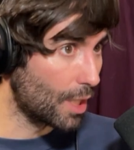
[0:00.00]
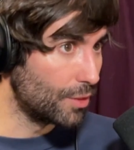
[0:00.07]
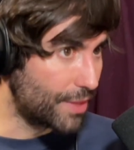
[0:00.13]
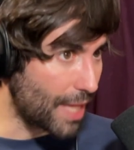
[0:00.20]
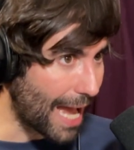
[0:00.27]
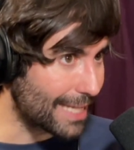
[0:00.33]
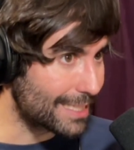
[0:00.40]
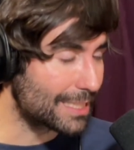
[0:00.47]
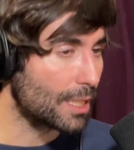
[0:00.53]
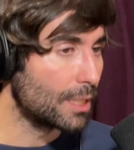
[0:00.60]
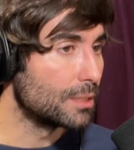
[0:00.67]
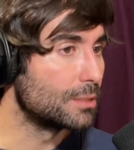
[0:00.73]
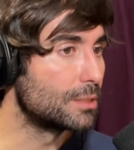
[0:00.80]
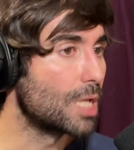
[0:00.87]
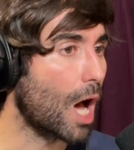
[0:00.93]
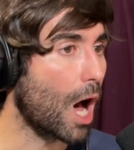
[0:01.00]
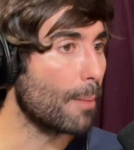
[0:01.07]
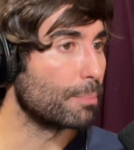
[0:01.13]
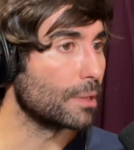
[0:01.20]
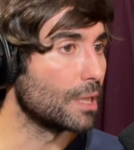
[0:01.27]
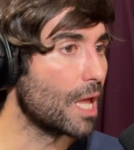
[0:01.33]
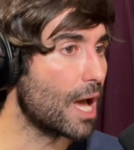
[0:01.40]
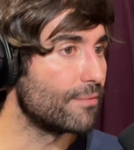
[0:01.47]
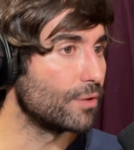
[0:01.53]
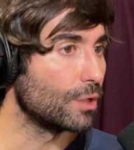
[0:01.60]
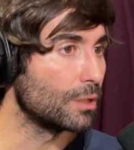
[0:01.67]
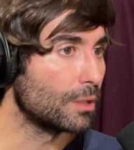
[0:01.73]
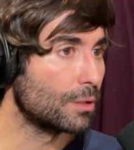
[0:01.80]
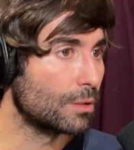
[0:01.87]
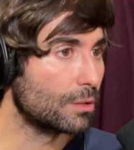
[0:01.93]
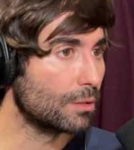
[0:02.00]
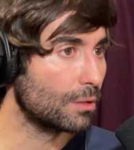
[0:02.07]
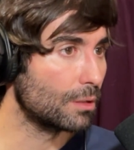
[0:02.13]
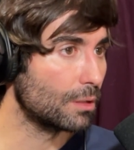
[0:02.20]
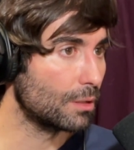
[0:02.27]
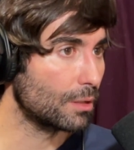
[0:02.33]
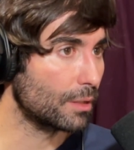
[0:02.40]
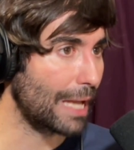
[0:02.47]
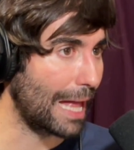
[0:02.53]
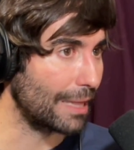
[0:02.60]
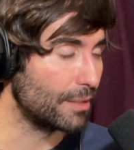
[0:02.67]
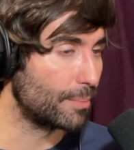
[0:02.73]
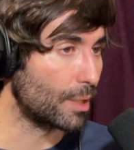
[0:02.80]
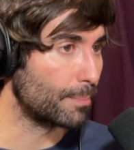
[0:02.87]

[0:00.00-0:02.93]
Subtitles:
That's top level caliber